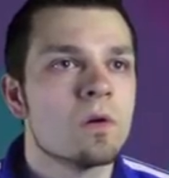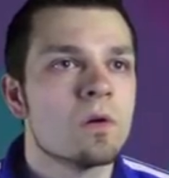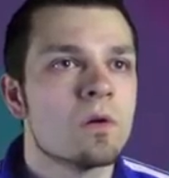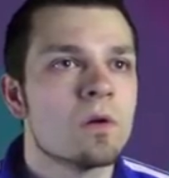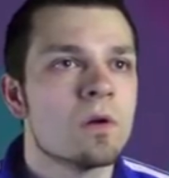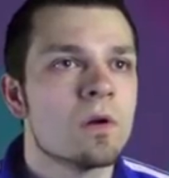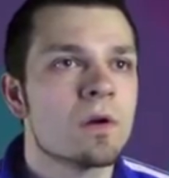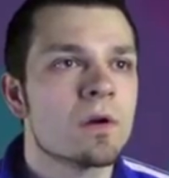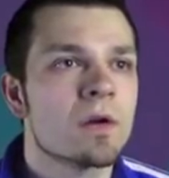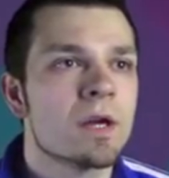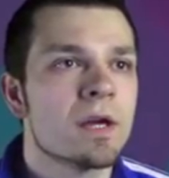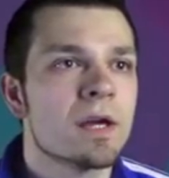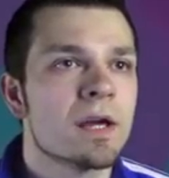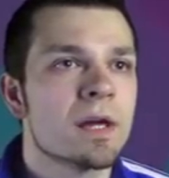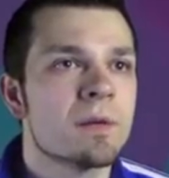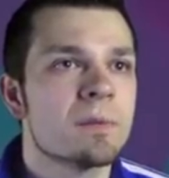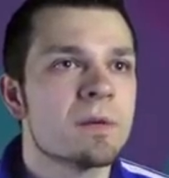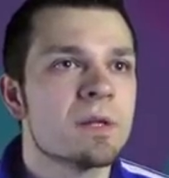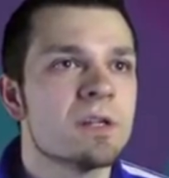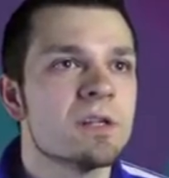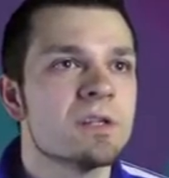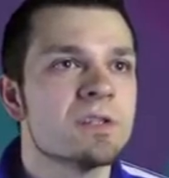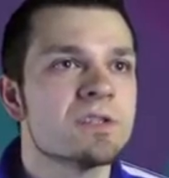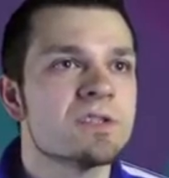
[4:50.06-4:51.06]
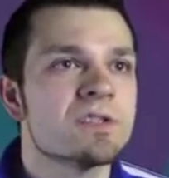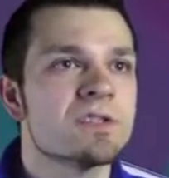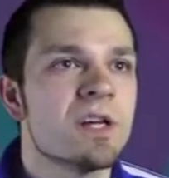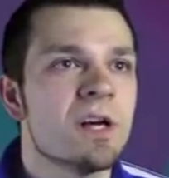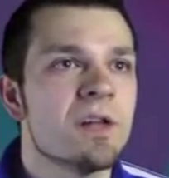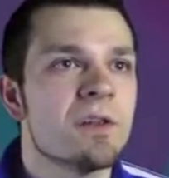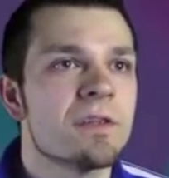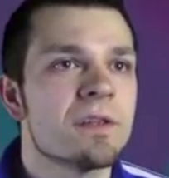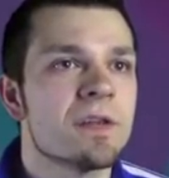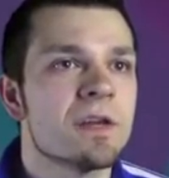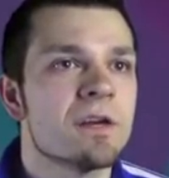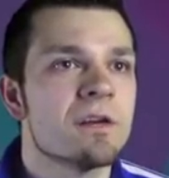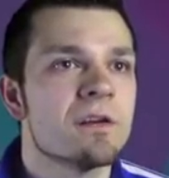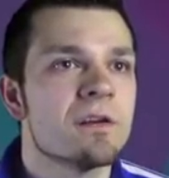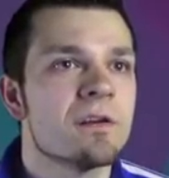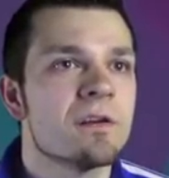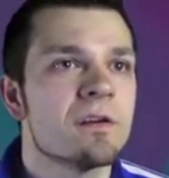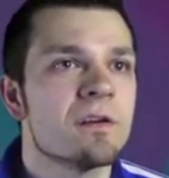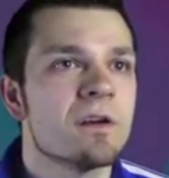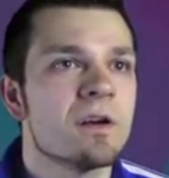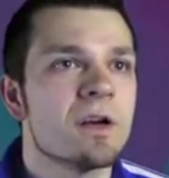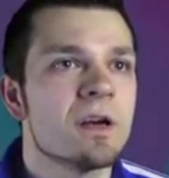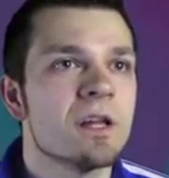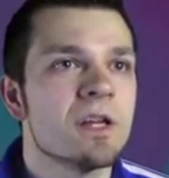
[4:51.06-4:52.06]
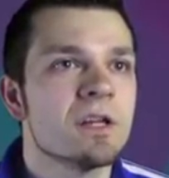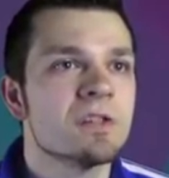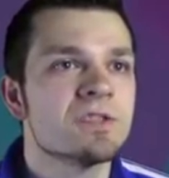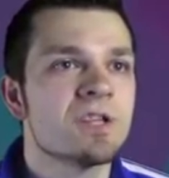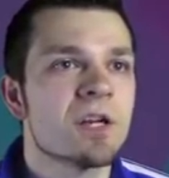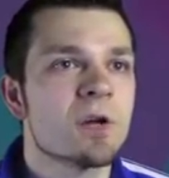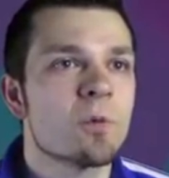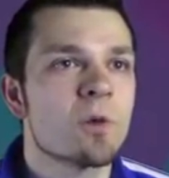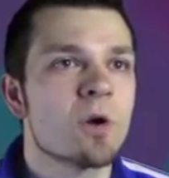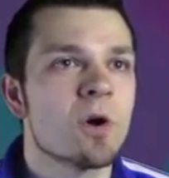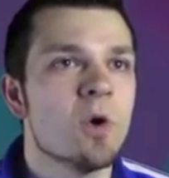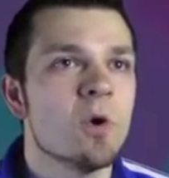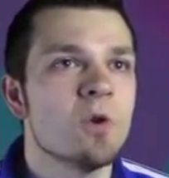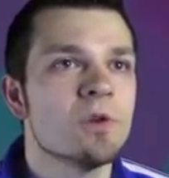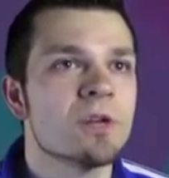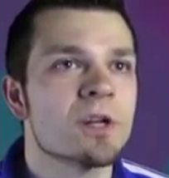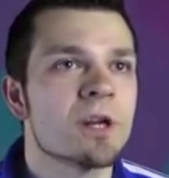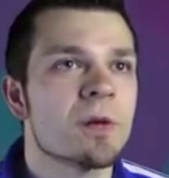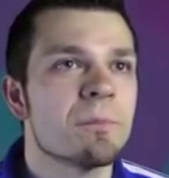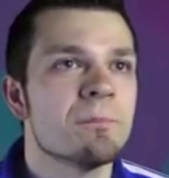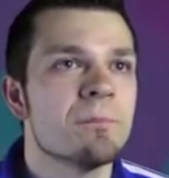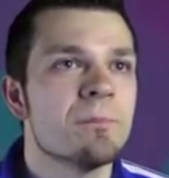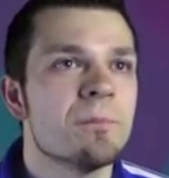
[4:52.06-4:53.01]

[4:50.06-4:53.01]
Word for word: Okay, gotta be a little stealthy. It looks like we're holding them.